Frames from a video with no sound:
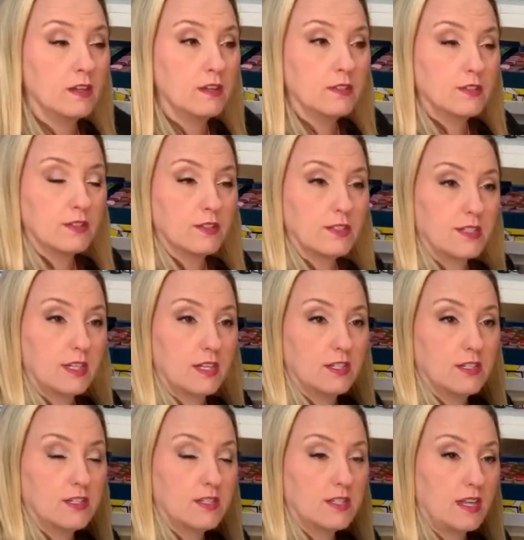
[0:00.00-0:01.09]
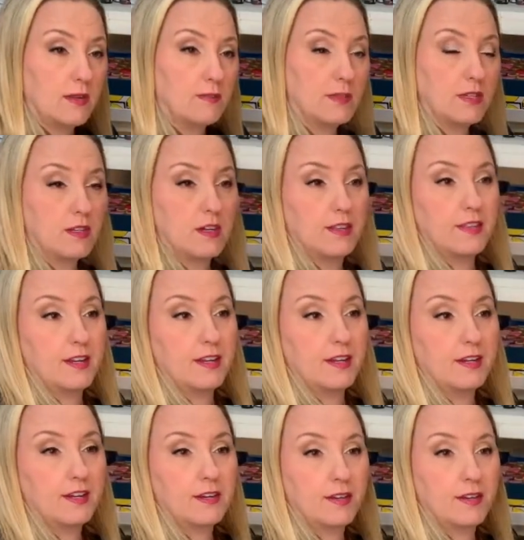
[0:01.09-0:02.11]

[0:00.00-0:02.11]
So you see I just taped it on there.